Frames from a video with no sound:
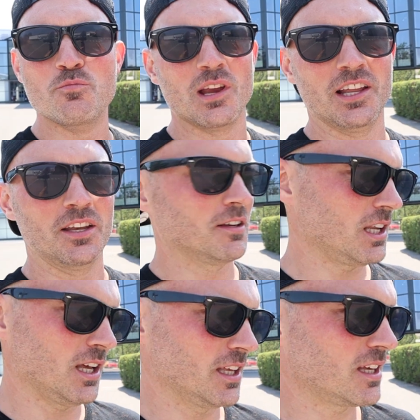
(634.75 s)
million,
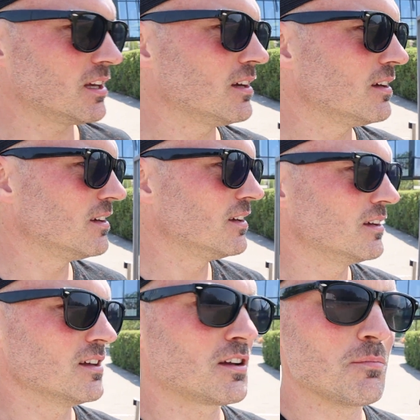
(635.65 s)
like
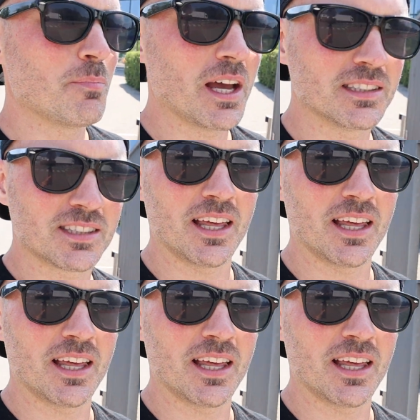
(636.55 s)
compared to